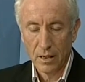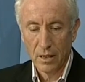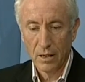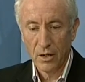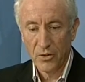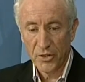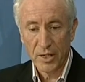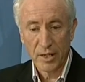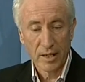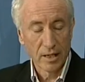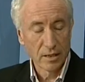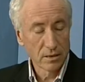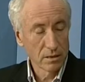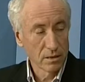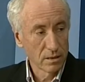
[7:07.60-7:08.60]
I think it
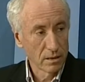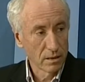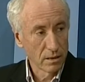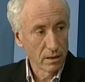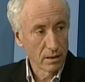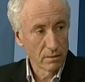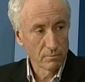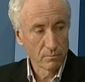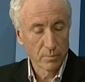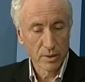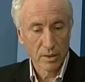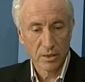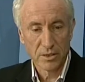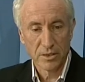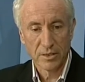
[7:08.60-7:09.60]
has,
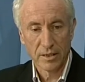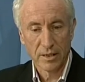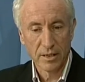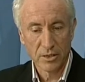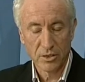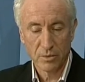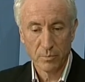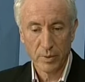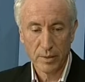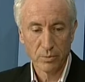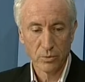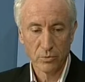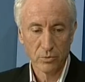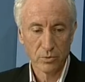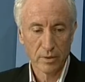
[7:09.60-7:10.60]
because innocent
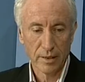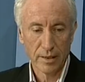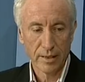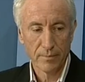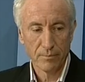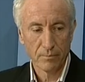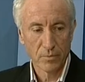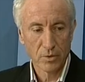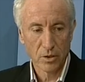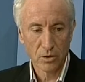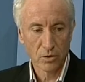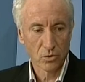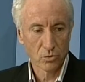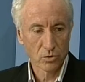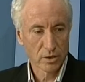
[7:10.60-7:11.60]
people
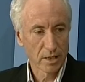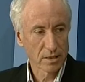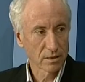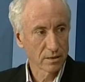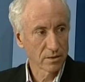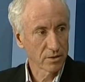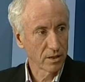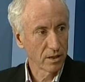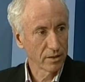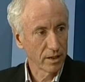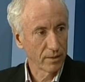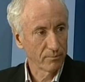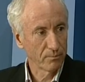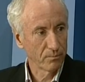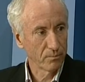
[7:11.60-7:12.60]
don't cause accidents like
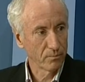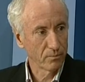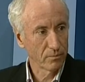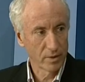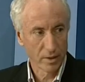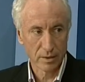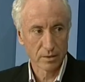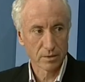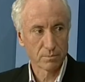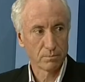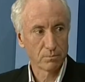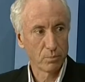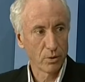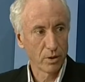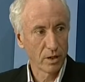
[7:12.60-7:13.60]
that. They just
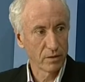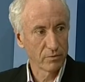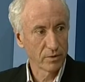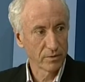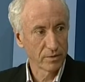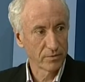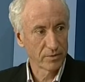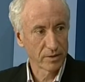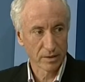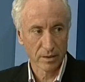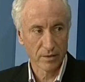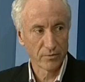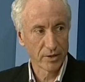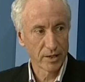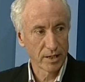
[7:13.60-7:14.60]
pull over if
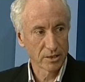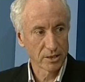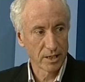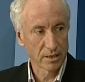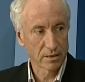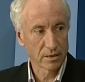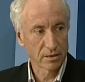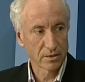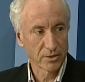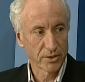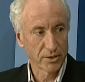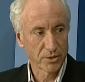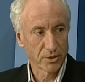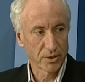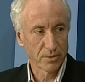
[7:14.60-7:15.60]
they are chased.
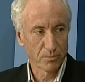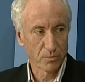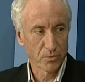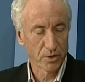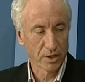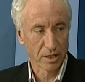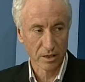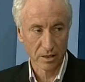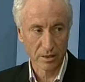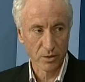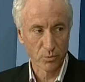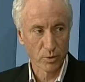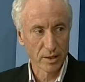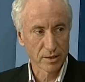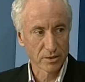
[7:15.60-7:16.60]
It's the guilty
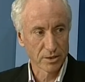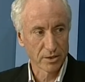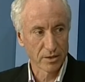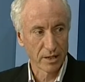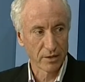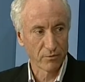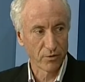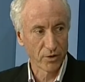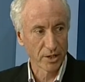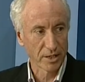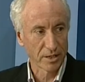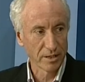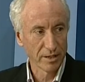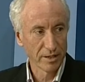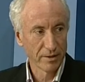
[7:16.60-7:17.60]
ones that
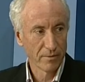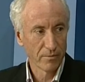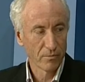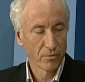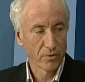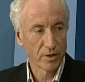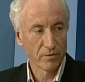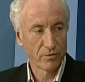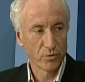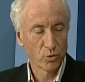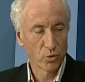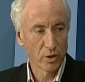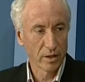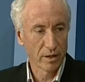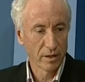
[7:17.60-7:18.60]
flee,
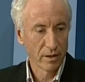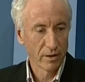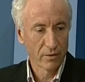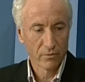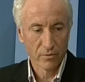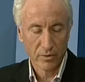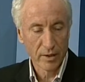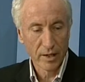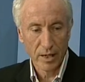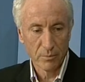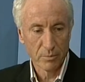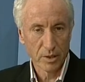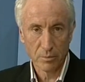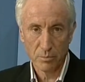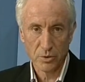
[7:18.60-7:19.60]
therefore they are
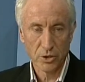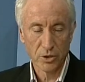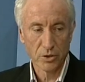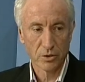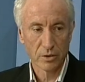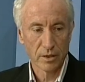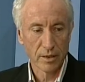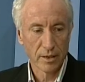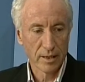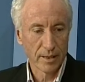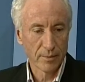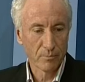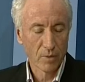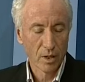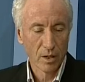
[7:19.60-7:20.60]
being pursued.
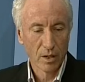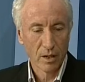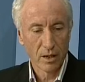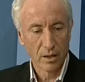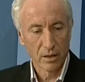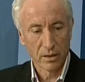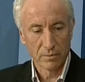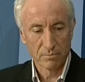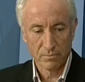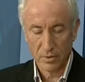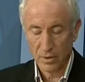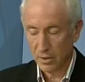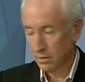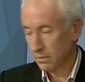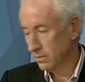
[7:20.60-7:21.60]
I
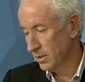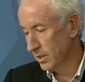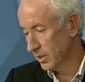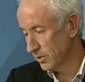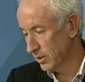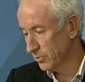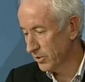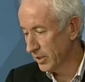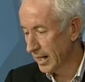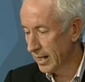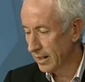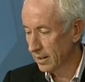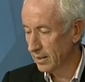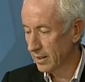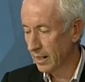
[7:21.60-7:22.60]
agree with
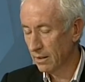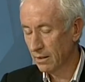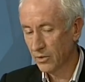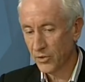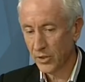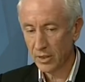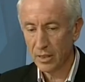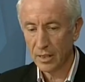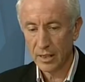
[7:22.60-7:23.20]
Yanni in that. I think it